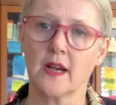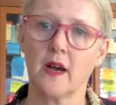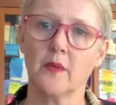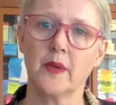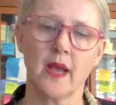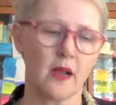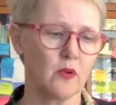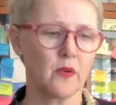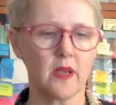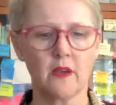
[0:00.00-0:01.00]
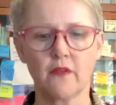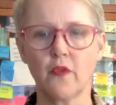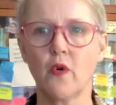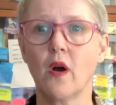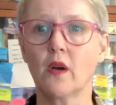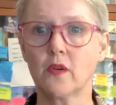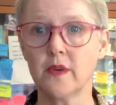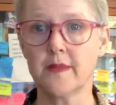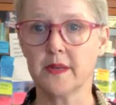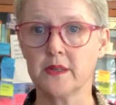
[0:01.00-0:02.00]
are, we are looking for
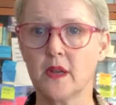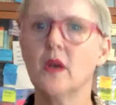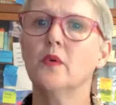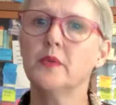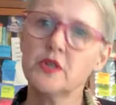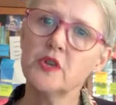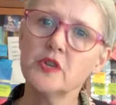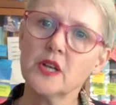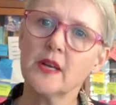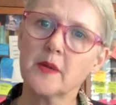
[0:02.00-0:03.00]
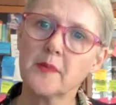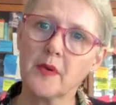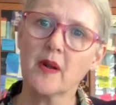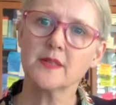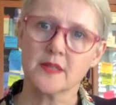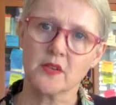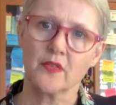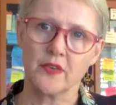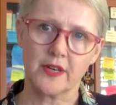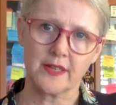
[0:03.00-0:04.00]
agreement, which usually comprises
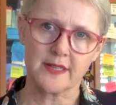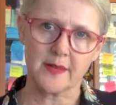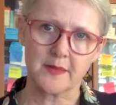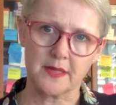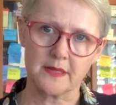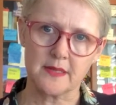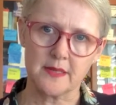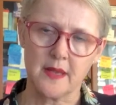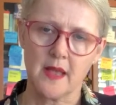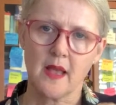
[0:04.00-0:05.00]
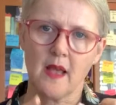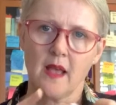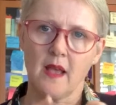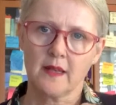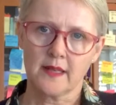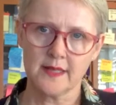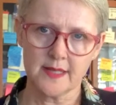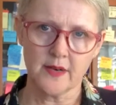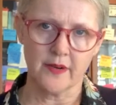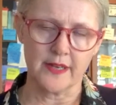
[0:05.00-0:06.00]
offer and acceptance.
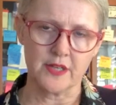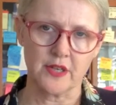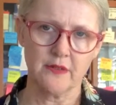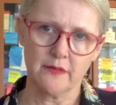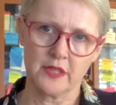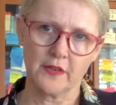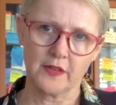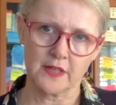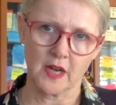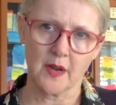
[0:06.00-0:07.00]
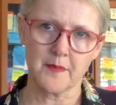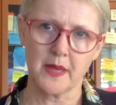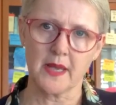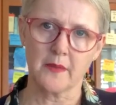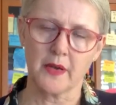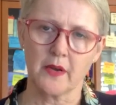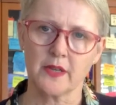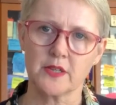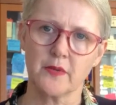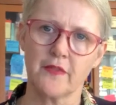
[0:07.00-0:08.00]
Consideration, which for the time being we're
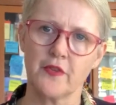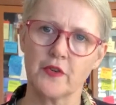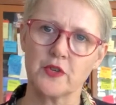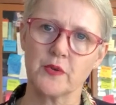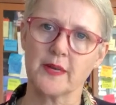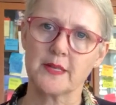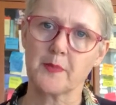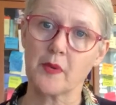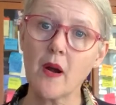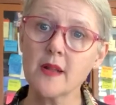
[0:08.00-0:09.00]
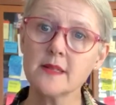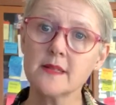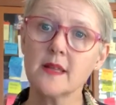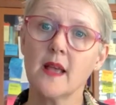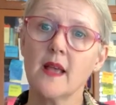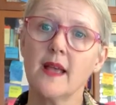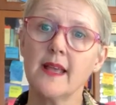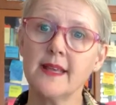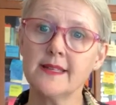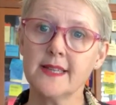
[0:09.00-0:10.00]
going to refer to as price,
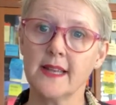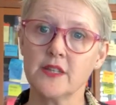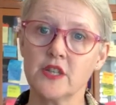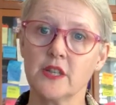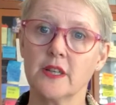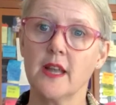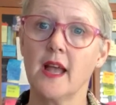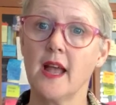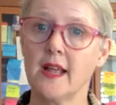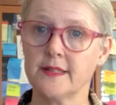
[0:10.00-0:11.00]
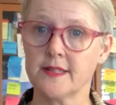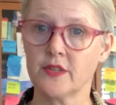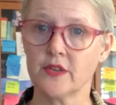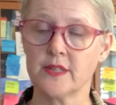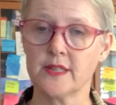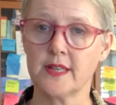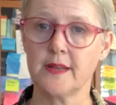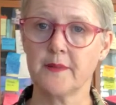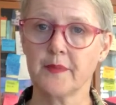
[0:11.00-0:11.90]
intention, and certainty.